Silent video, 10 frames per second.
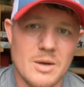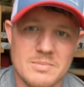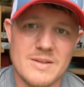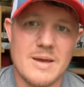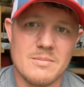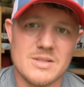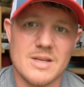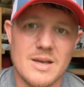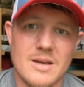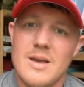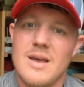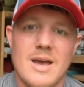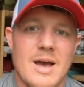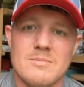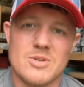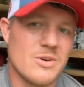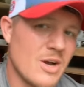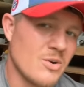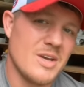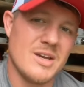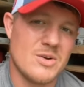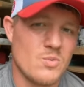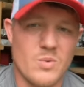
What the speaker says: it ain't gonna stop me from doing the